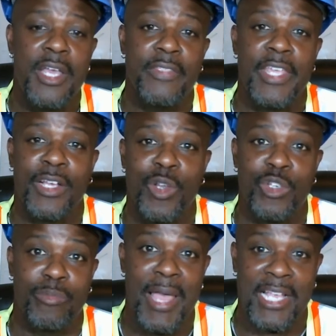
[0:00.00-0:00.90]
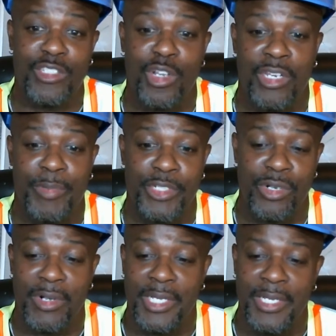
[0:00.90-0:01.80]
They close back slowly but
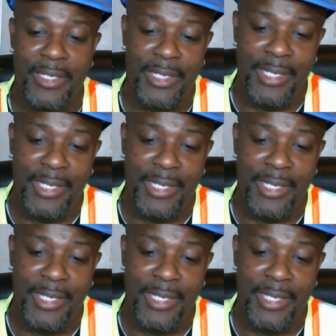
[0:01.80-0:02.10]
surely.